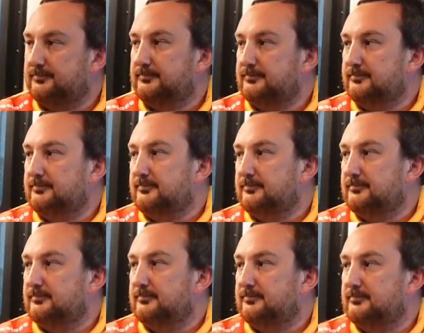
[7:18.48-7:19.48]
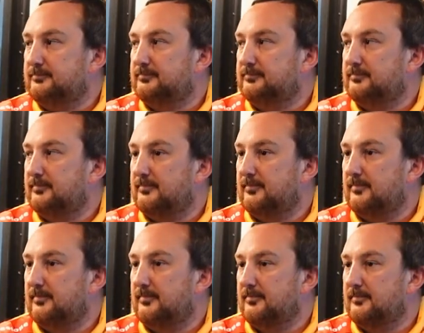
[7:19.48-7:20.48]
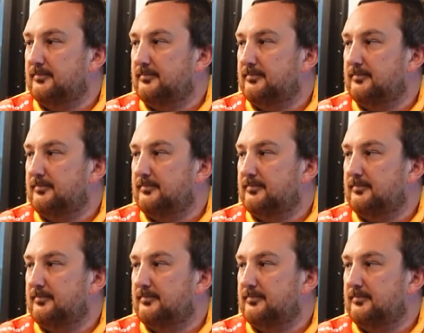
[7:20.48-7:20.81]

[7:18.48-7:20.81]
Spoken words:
The person shown says nothing.